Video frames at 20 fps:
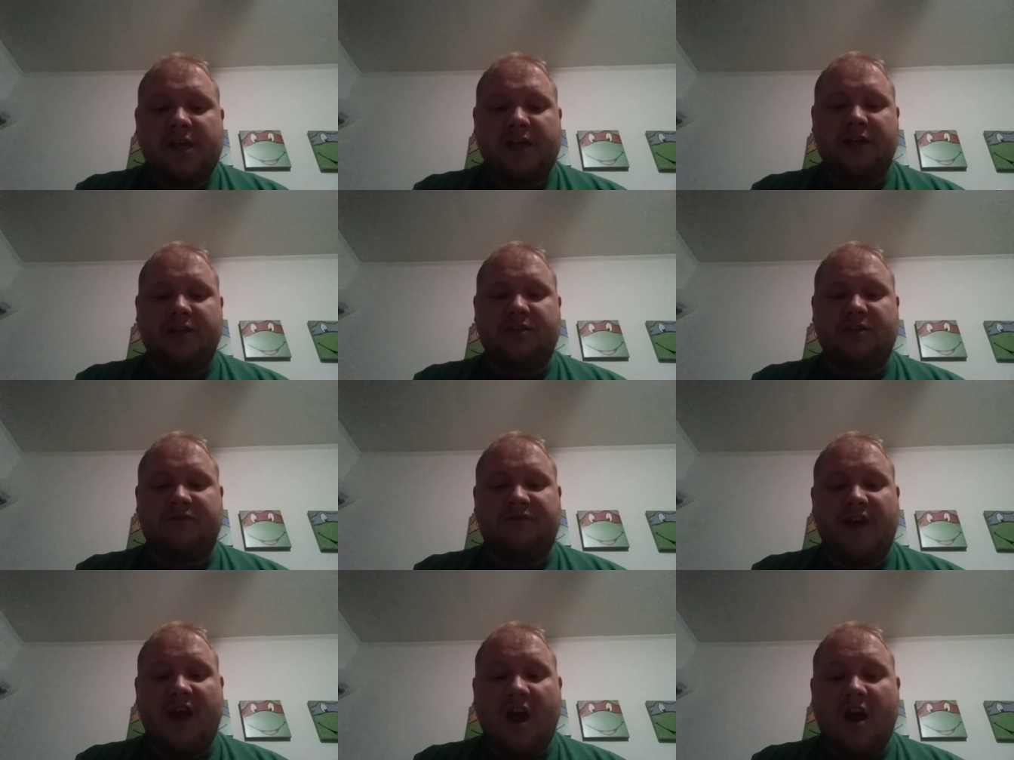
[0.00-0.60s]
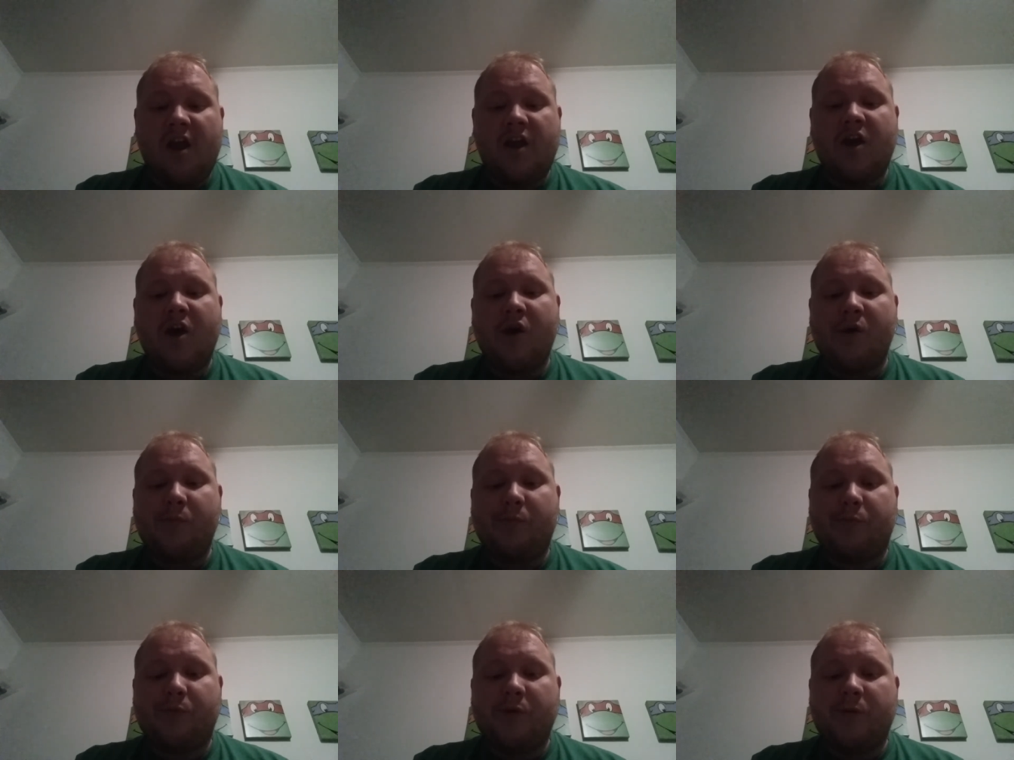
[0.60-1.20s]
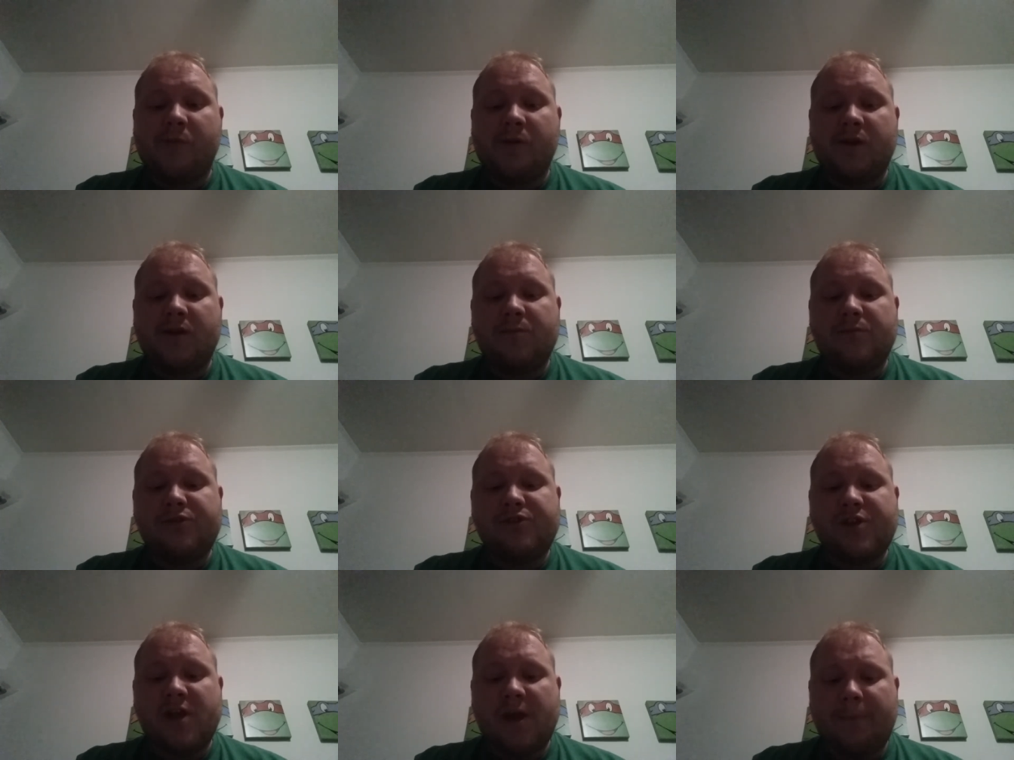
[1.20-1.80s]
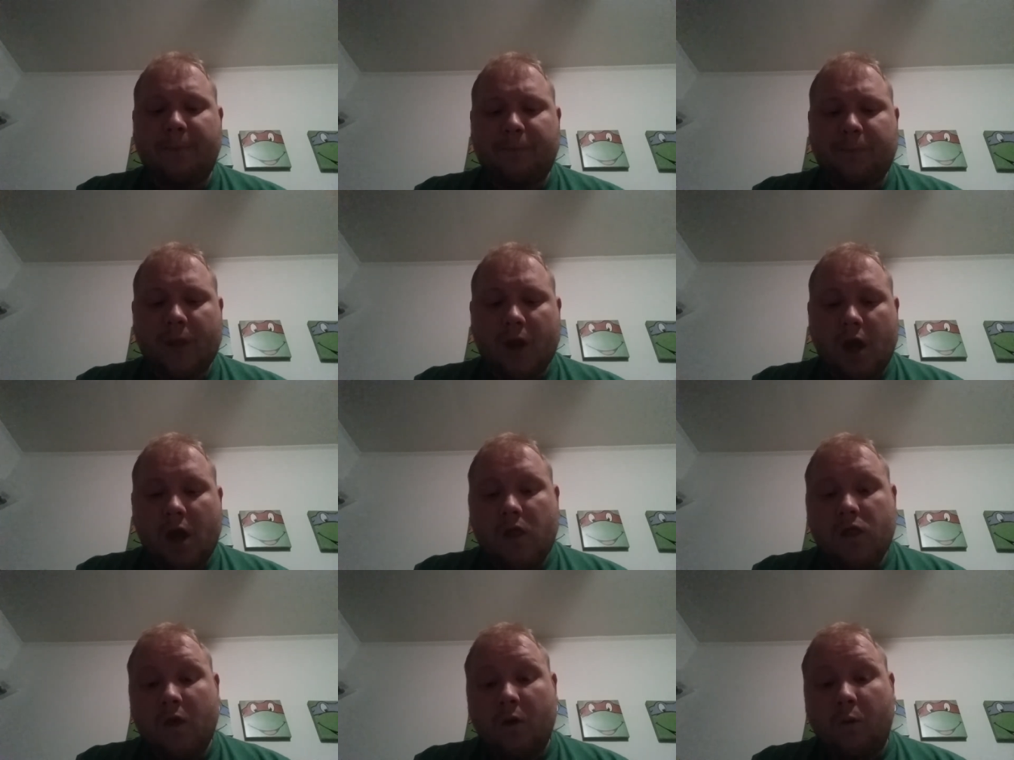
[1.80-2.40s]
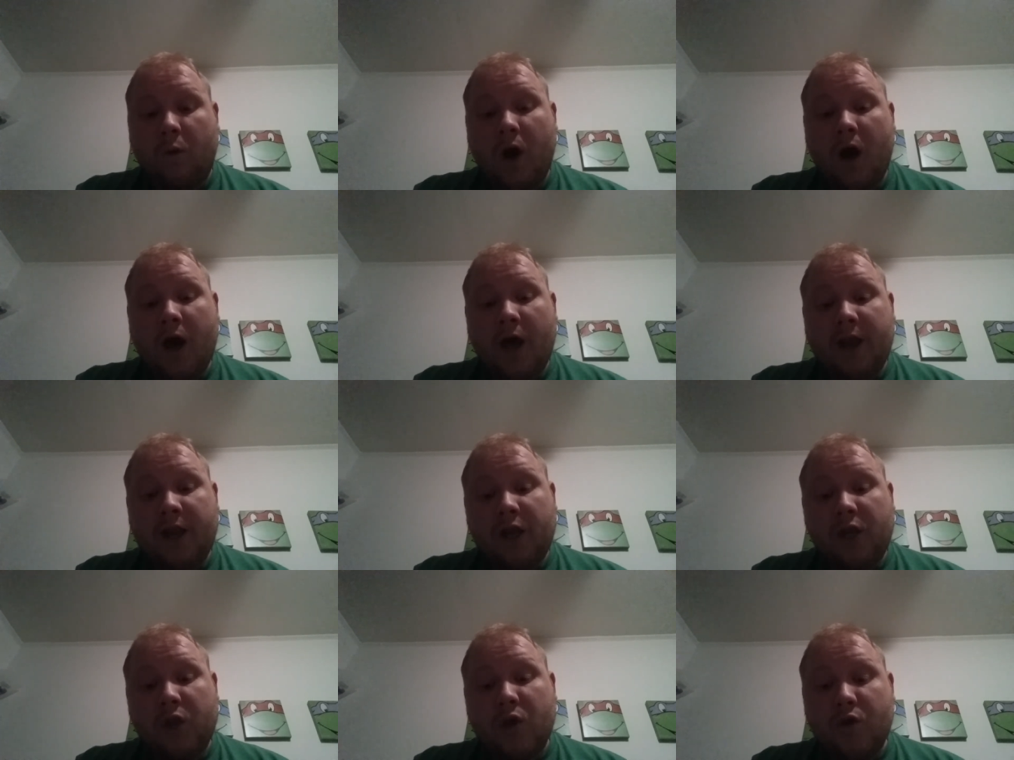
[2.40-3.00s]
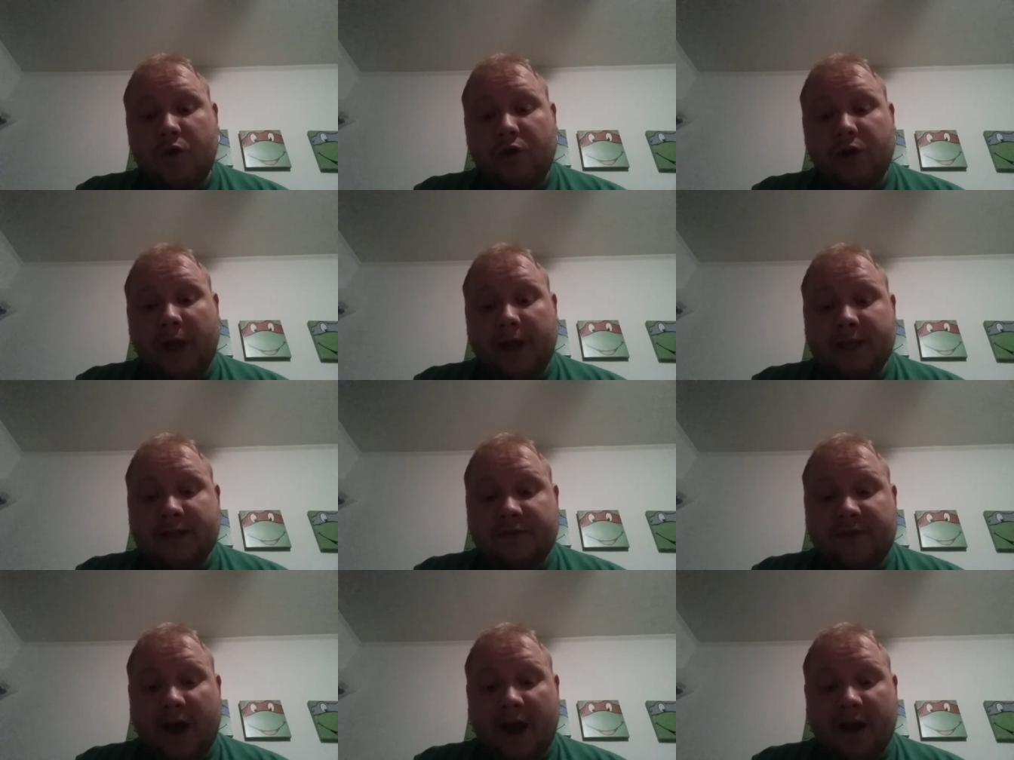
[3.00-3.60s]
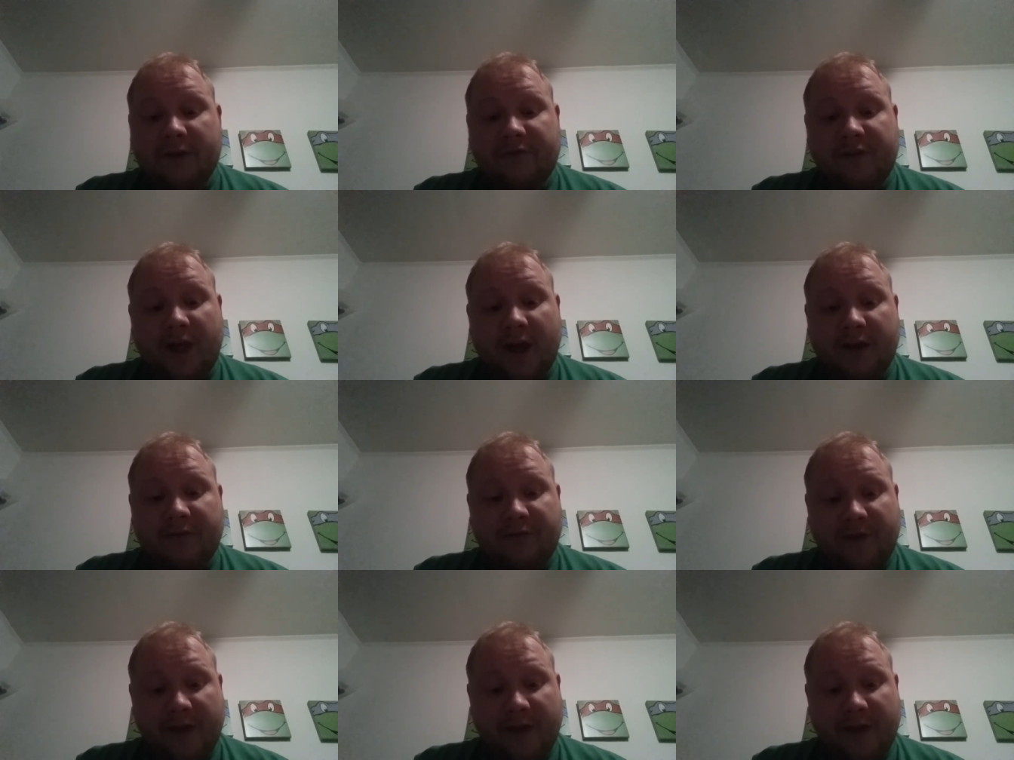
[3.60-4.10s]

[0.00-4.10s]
It's your very own premium ship, the one in Loot Crate's Firefly